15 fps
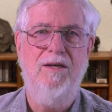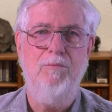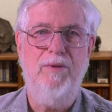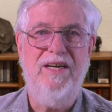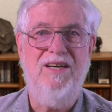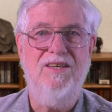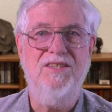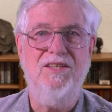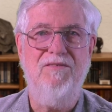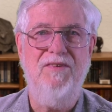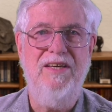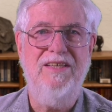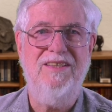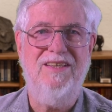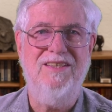because of
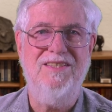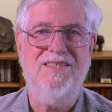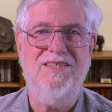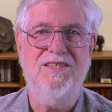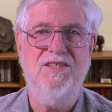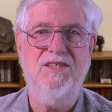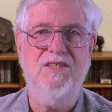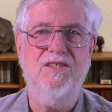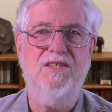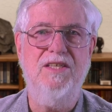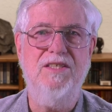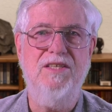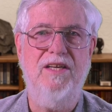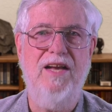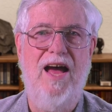
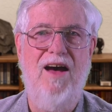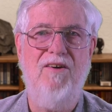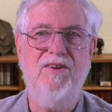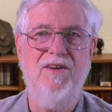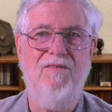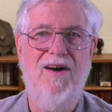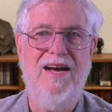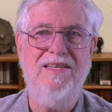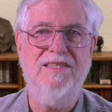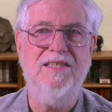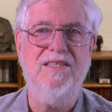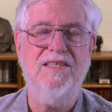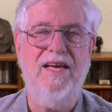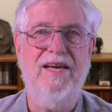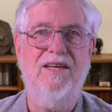inconsistencies in how
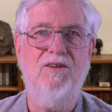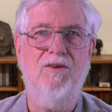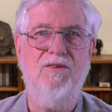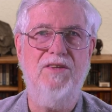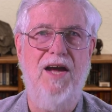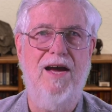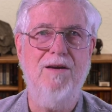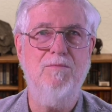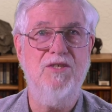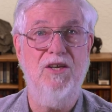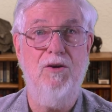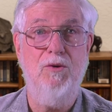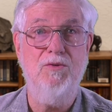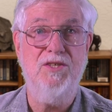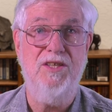devices handle time
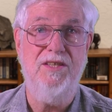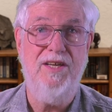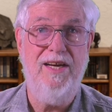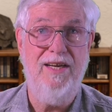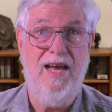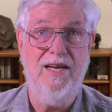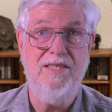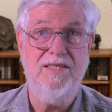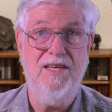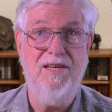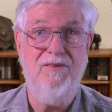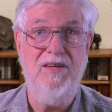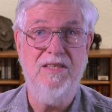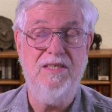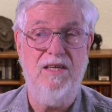zones and daylight
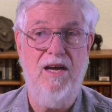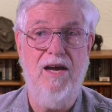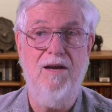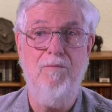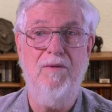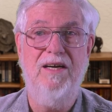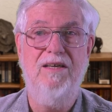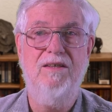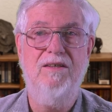savings time.